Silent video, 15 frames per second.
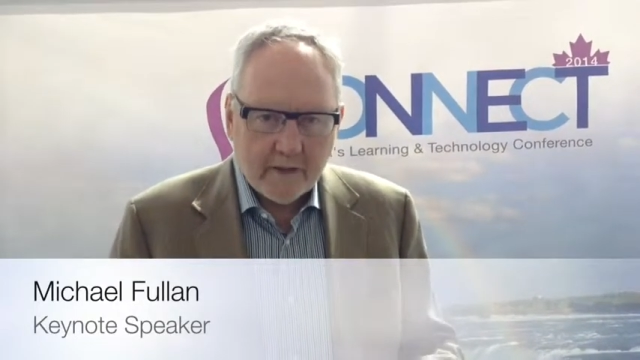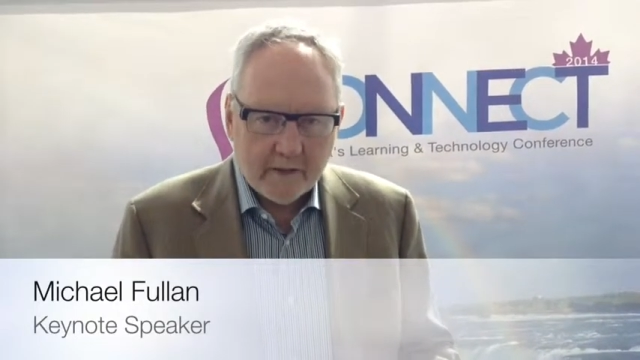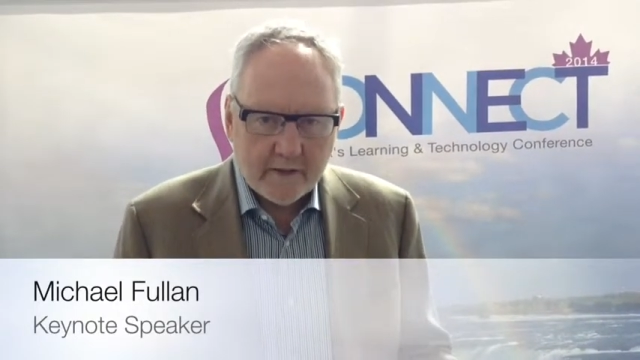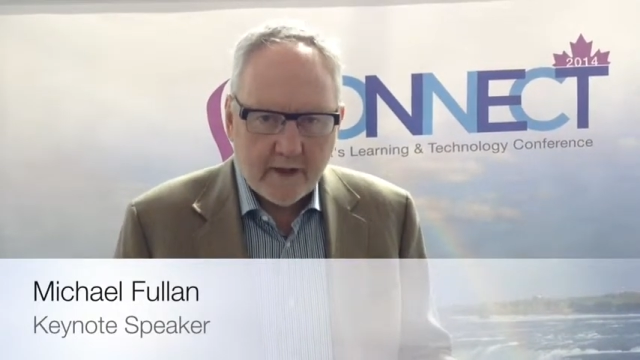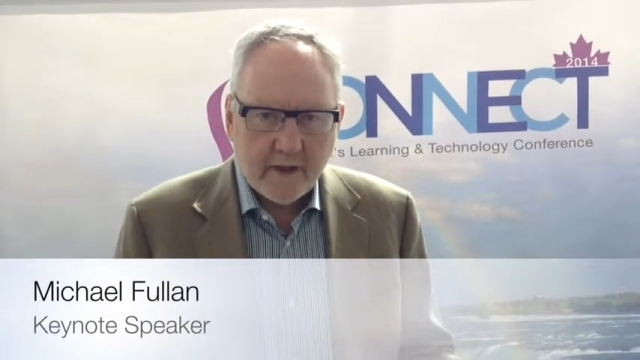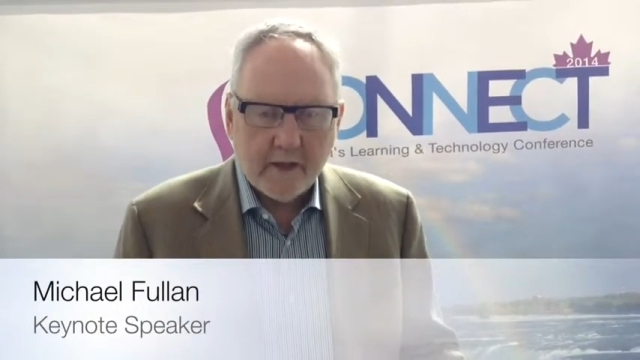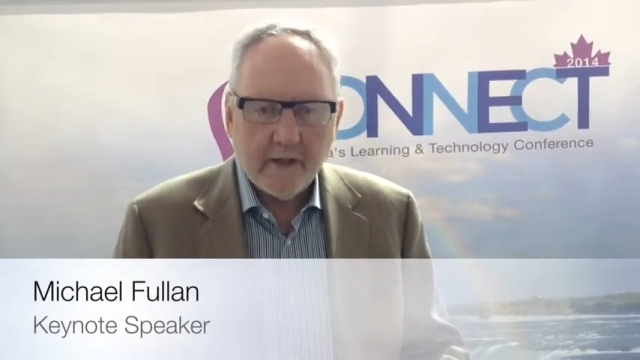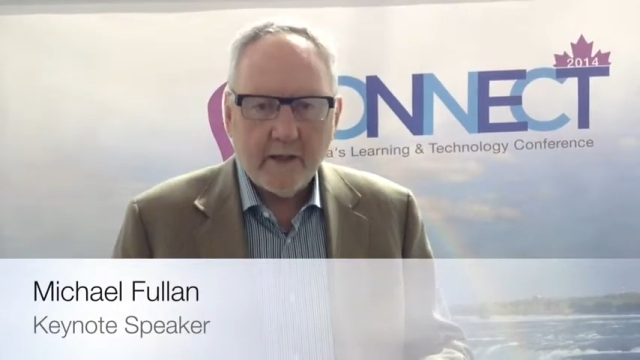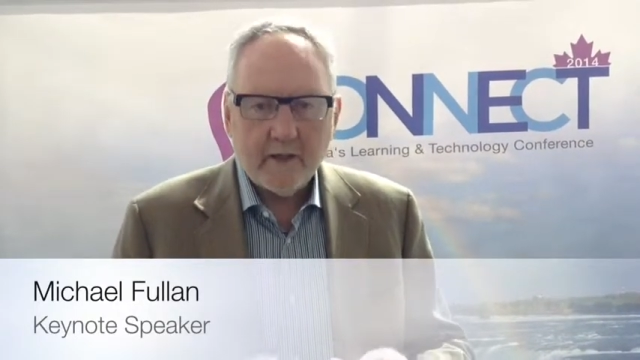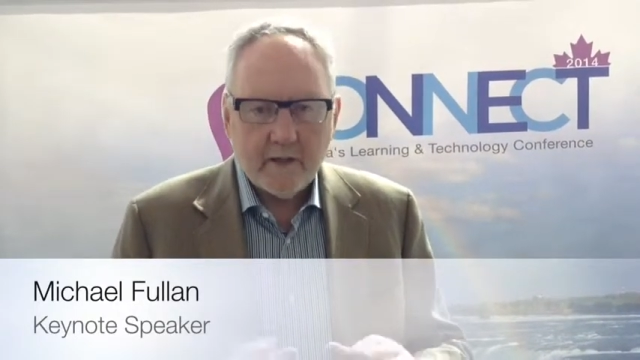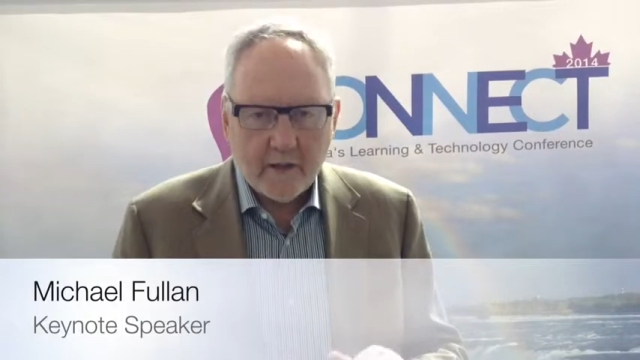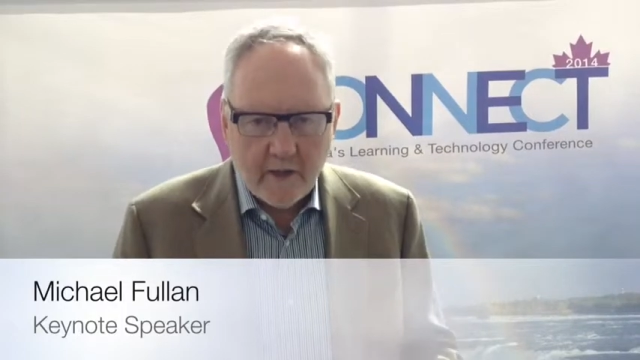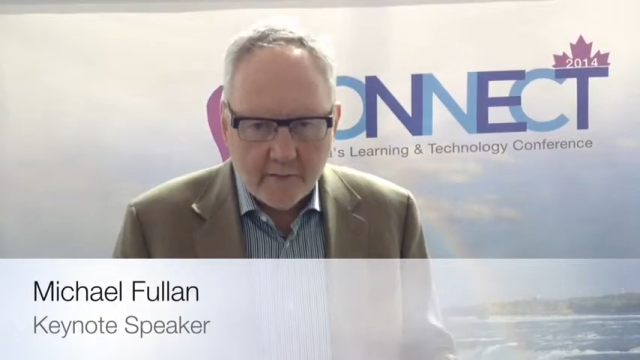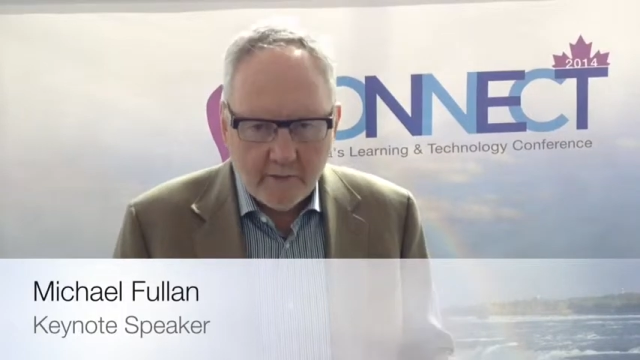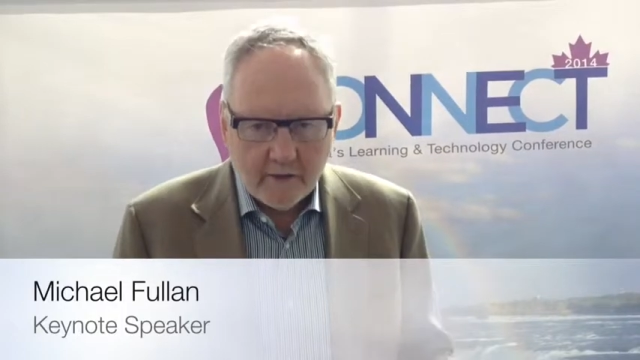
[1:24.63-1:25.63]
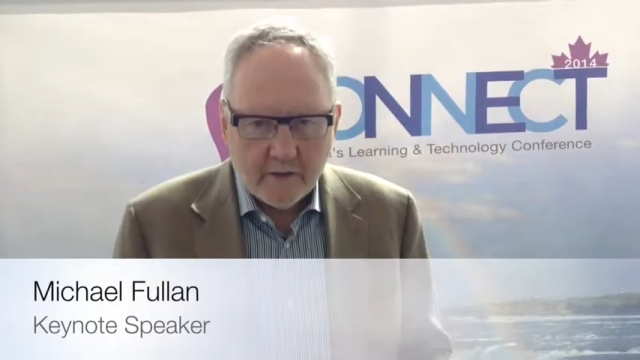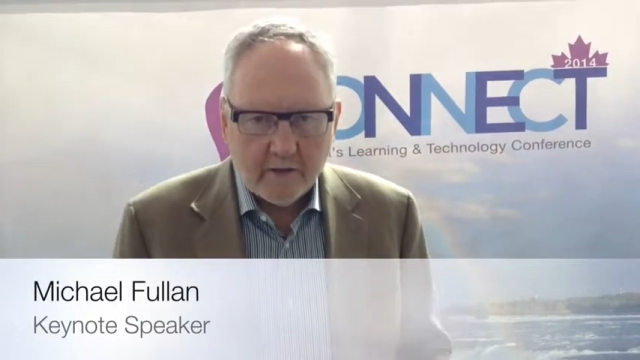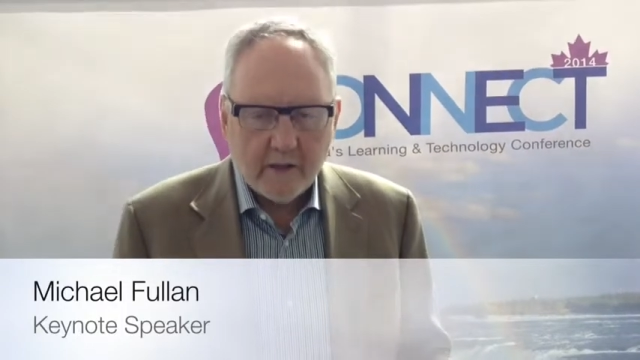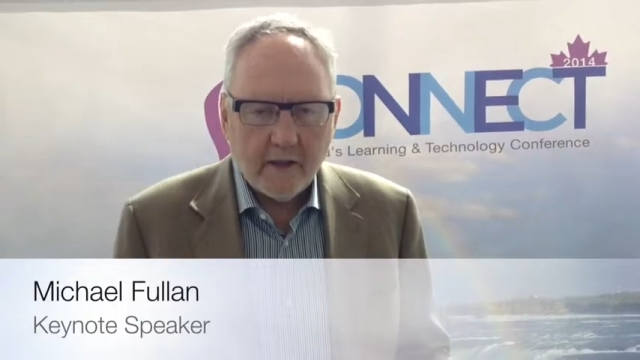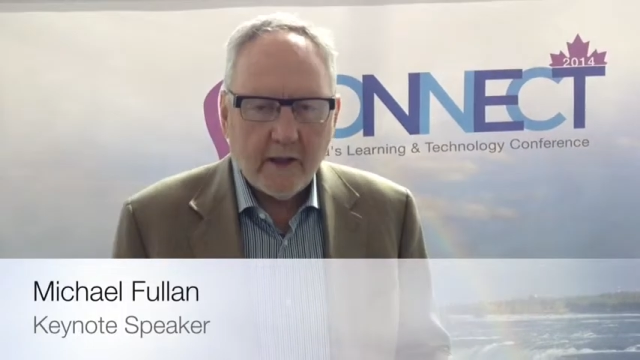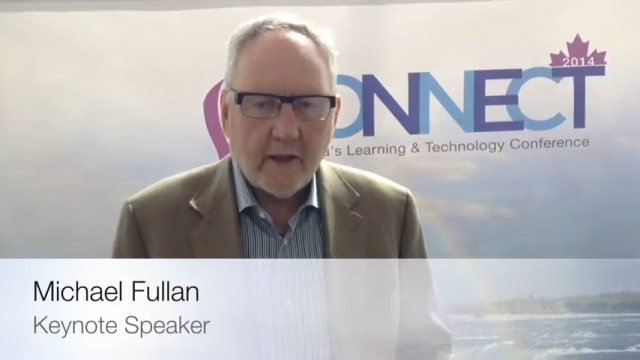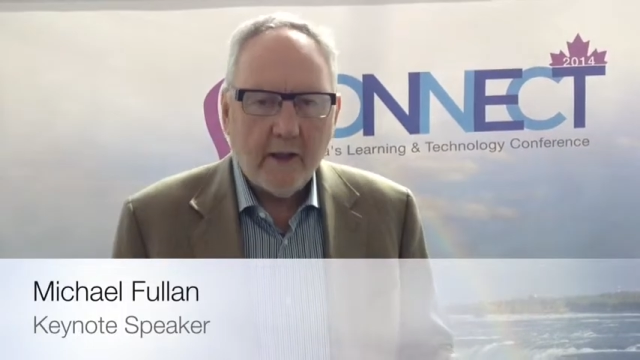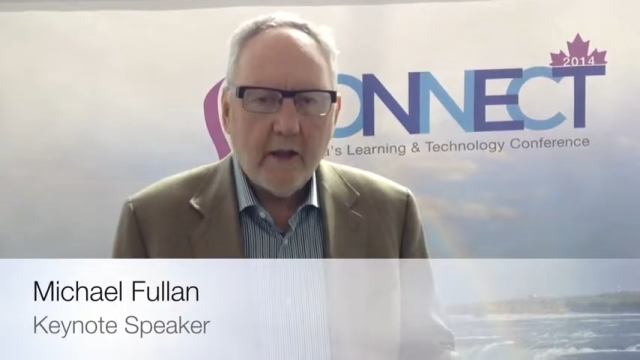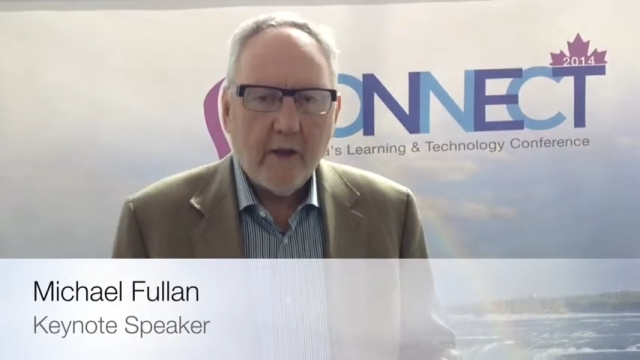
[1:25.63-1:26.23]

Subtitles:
exciting. It's an opportunity.